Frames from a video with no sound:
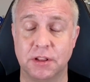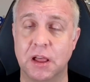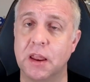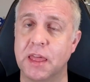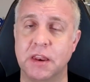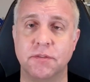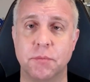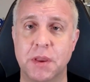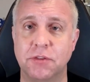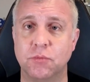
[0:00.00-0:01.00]
A lot of that
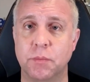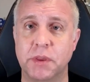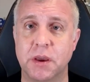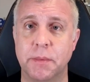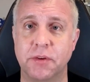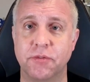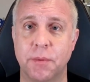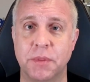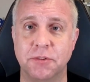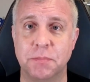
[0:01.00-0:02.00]
information will be coming
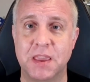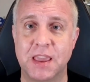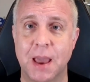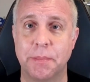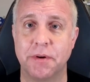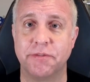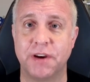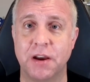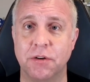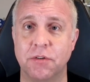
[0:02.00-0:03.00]
from these PCAP
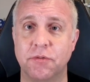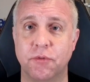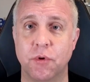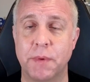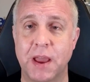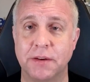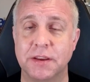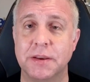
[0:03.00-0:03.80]
file format.